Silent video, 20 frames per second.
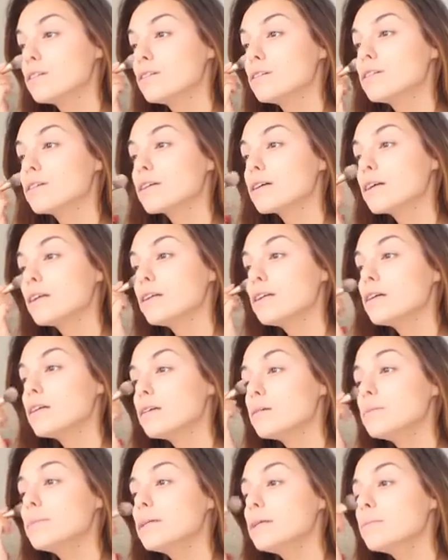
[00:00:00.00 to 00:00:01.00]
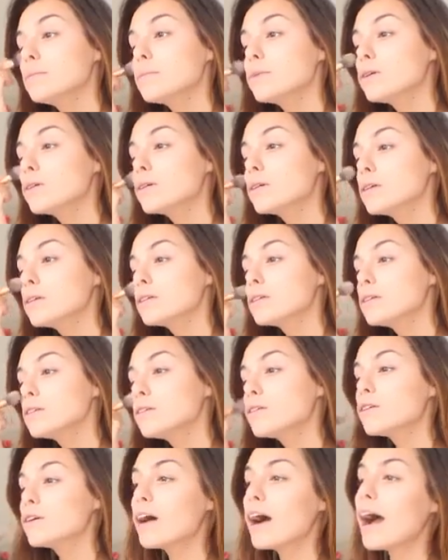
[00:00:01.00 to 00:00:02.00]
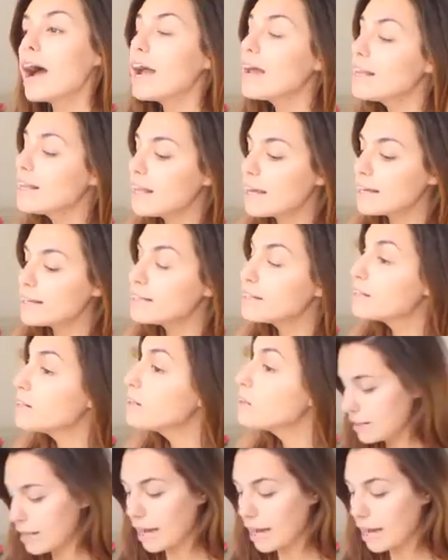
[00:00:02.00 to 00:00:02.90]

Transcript: look a little bit more, you know, highlighted.